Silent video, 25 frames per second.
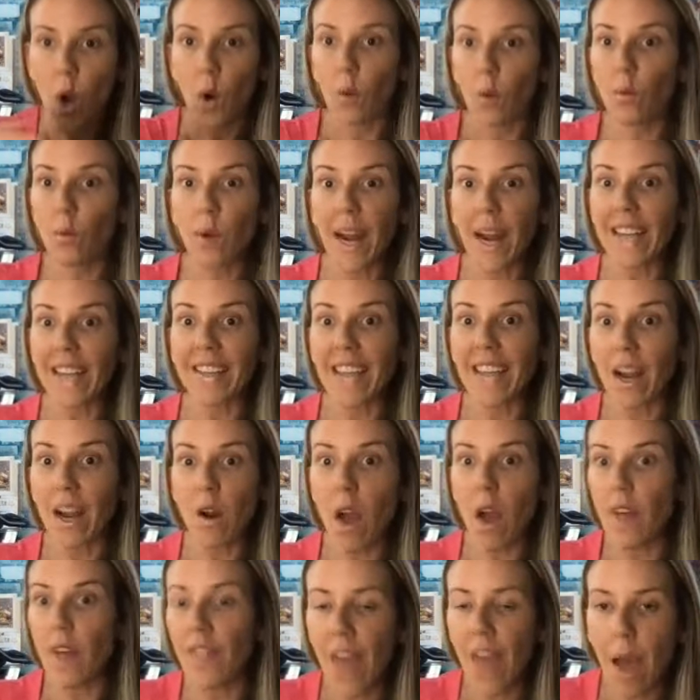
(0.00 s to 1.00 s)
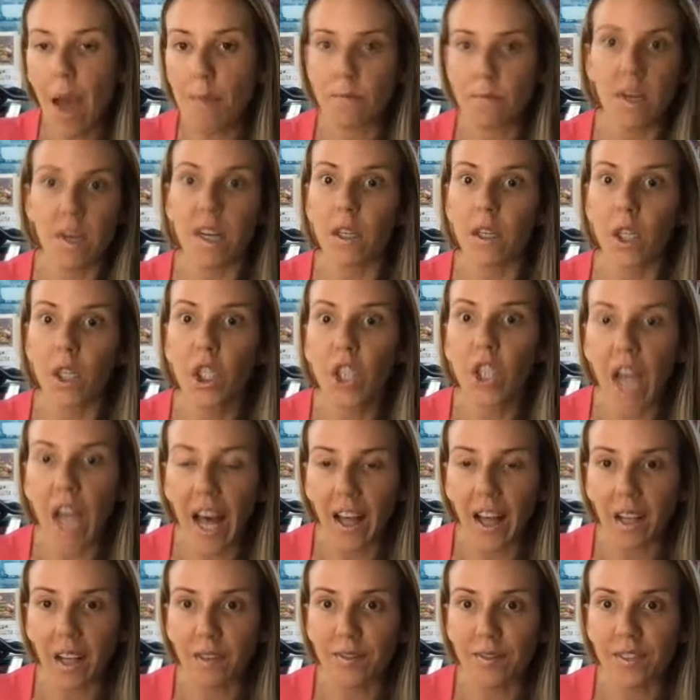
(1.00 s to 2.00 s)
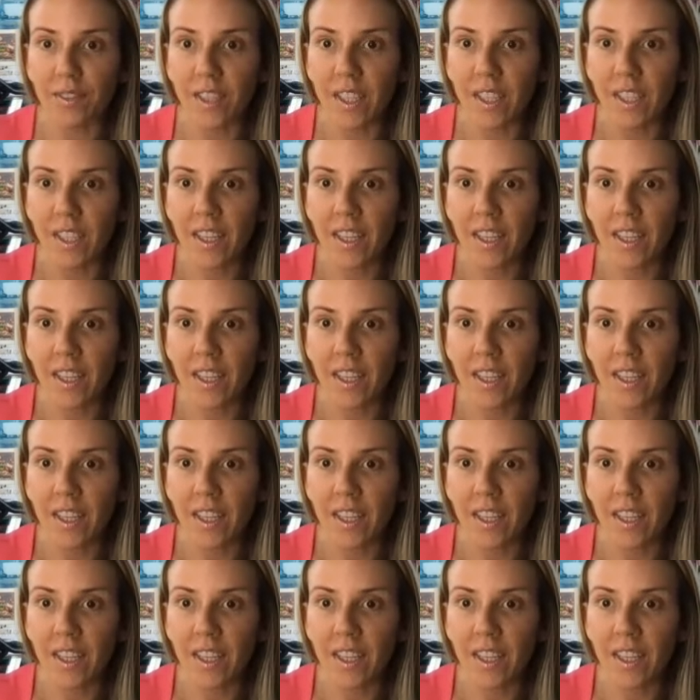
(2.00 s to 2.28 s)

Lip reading: right there on that middle shelf?